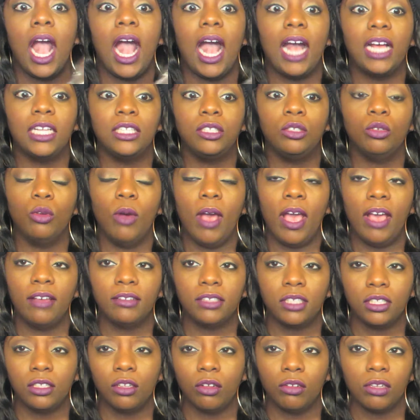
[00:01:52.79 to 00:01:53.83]
I do have
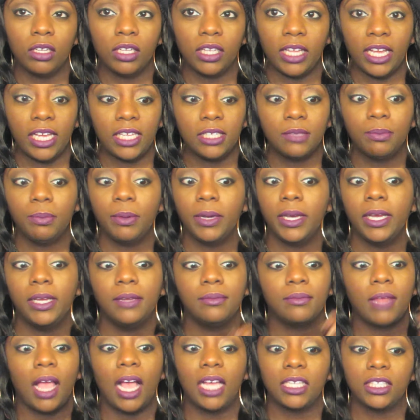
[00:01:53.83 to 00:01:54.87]
Sedona Lace, but
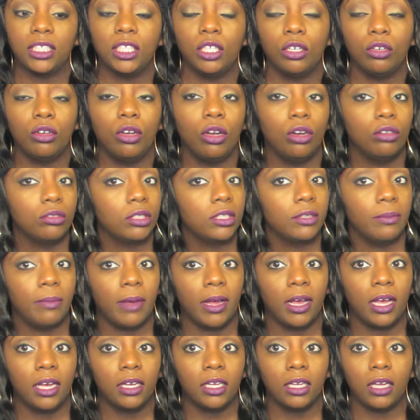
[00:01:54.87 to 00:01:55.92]
I still go to
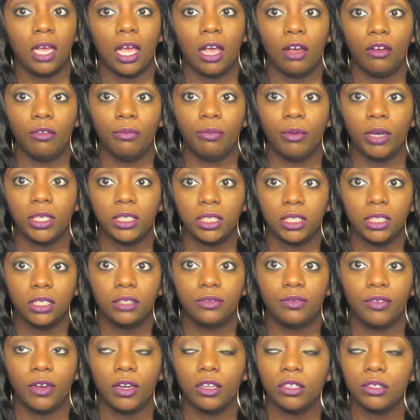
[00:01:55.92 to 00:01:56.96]
my Elf
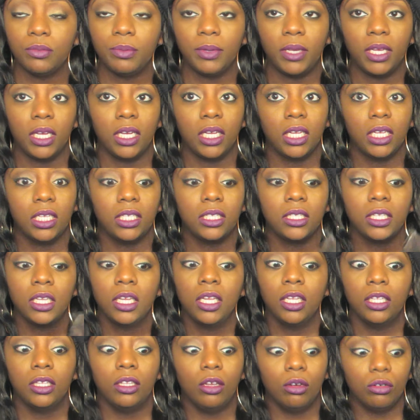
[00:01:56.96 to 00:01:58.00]
brushes first because
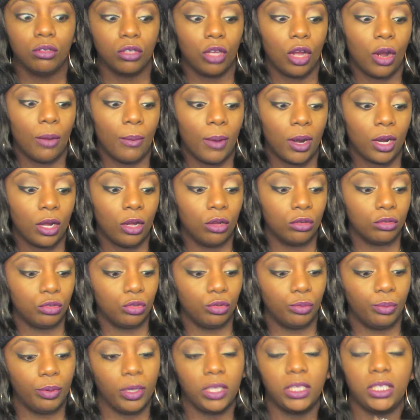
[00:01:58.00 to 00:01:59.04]
those are my
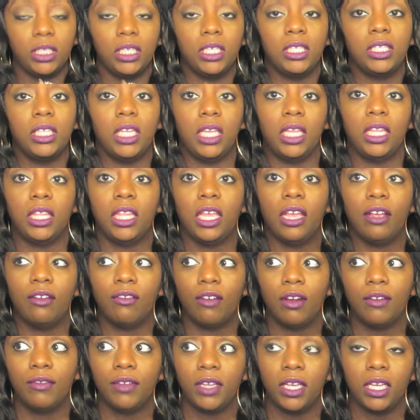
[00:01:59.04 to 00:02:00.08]
go-to brushes, and they are
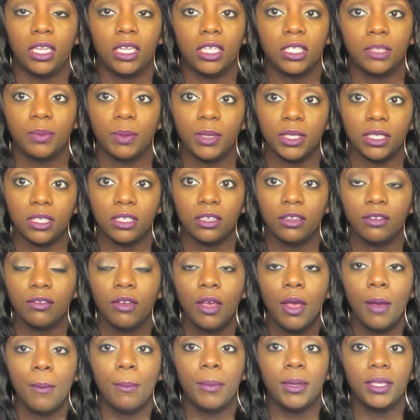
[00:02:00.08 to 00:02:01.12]
very
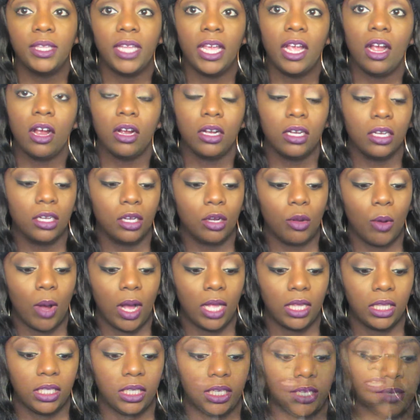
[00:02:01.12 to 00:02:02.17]
inexpensive, but they are good
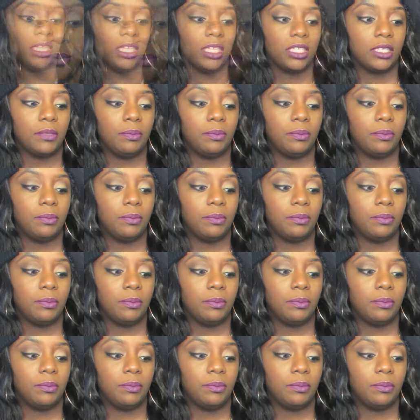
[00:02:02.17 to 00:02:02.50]
quality. This